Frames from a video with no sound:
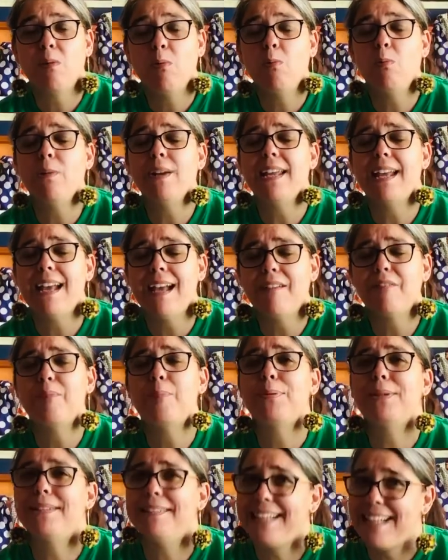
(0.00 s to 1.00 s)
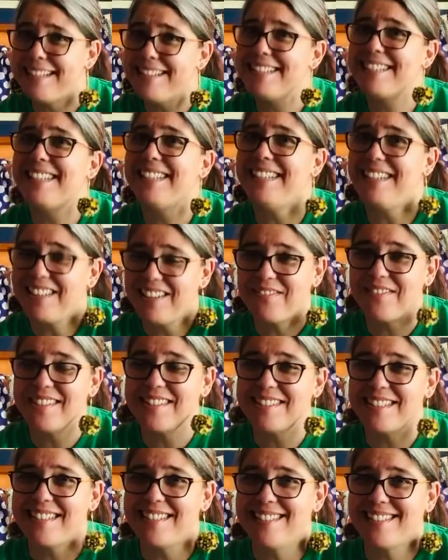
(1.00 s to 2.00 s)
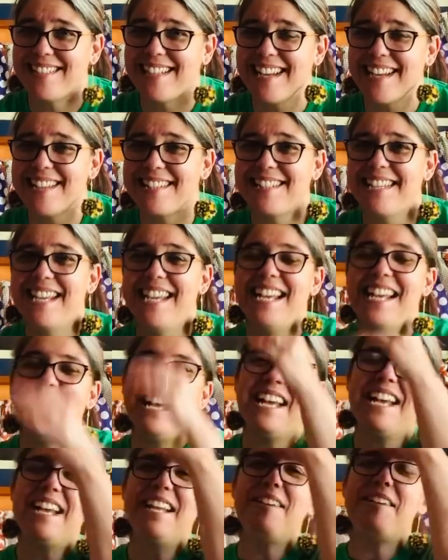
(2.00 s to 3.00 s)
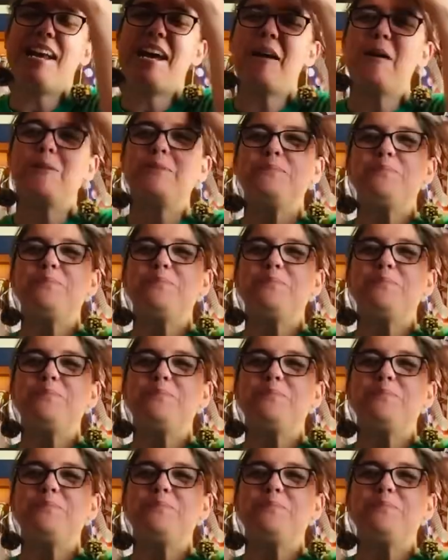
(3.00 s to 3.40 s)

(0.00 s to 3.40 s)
We have plenty of it these days. Now,